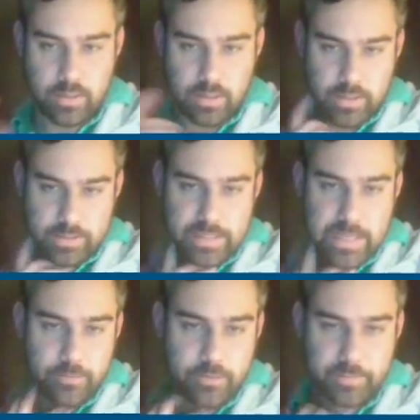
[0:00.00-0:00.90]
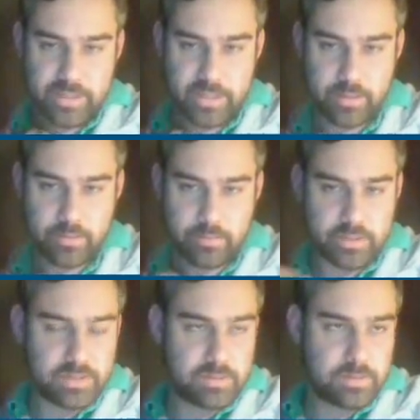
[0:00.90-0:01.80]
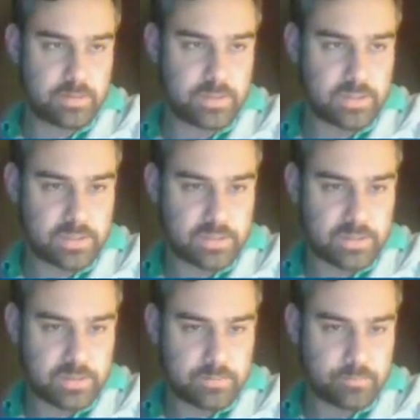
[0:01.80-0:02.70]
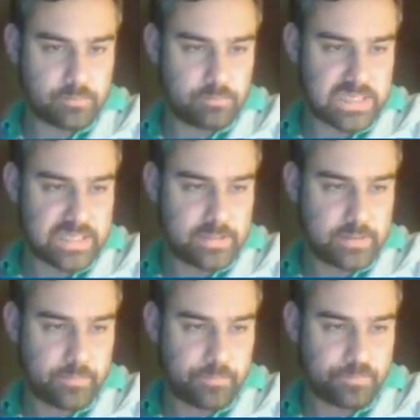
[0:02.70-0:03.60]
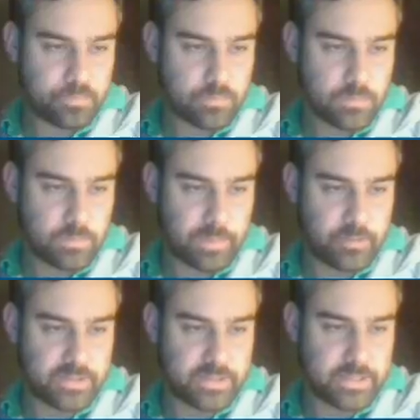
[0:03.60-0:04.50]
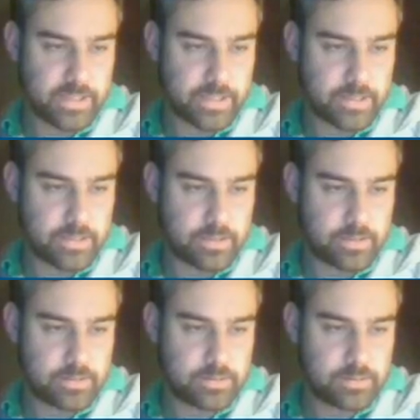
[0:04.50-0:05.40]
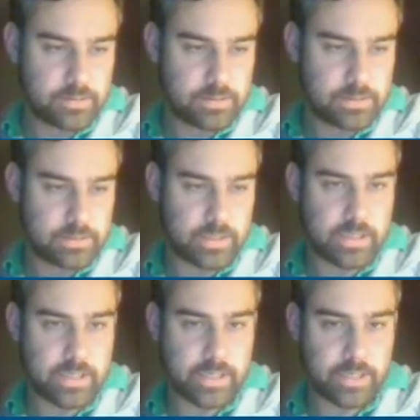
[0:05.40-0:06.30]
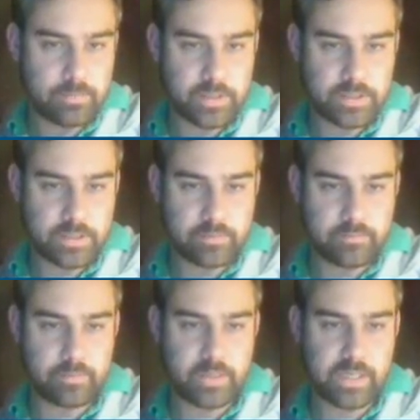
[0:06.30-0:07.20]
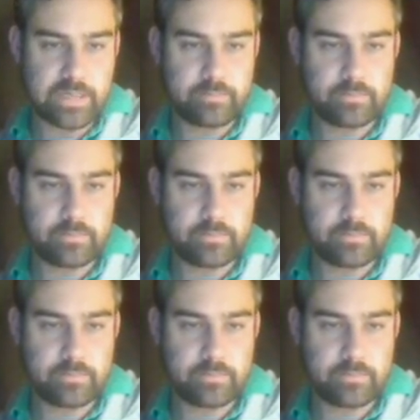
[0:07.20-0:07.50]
Snap Cryptic, which is just bad. My opponent's at 9 because of what I have.